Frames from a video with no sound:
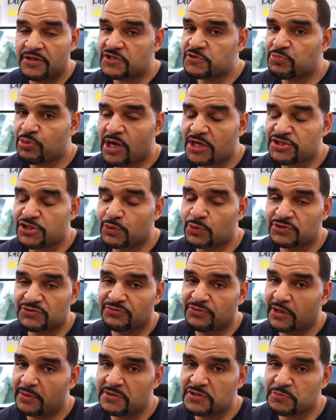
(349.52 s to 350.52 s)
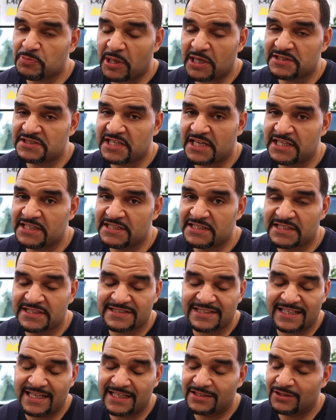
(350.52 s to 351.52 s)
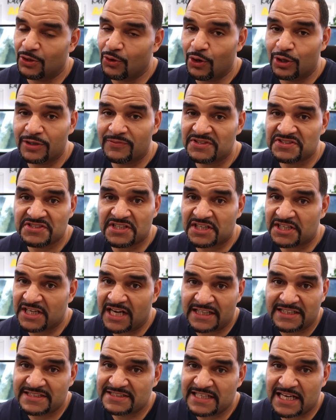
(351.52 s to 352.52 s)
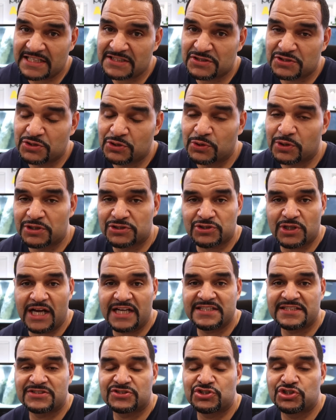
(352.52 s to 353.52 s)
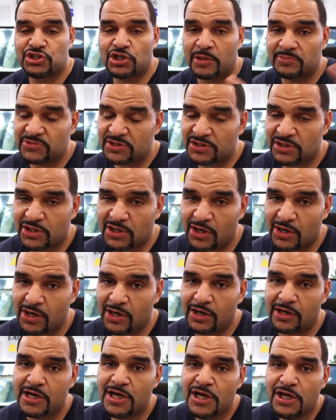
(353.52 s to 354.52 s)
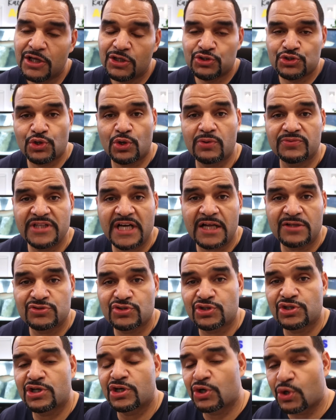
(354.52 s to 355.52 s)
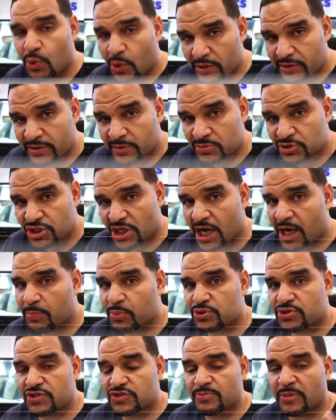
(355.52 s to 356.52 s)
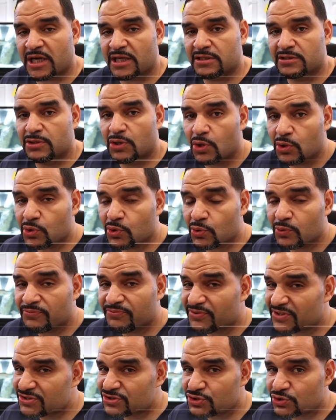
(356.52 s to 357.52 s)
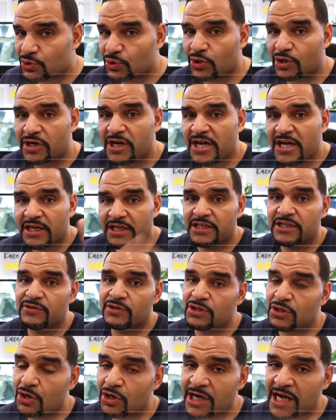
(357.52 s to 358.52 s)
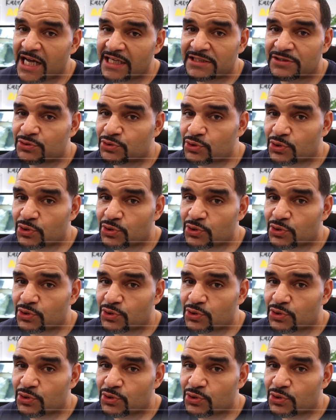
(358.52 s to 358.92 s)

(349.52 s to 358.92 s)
this project was very spontaneous, and all of a sudden I decided to do it. So I just jumped in the car, drove down to the Aquarium shop, which is my local fish store here in Long Island, New